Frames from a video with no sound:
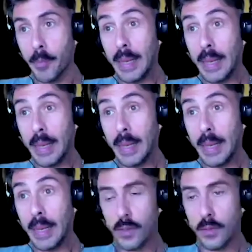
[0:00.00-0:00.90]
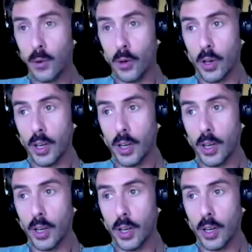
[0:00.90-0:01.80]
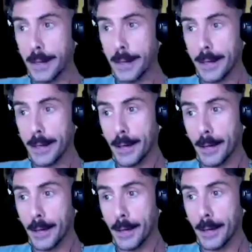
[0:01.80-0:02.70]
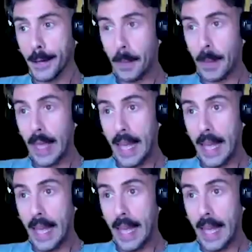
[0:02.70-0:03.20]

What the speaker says: places for the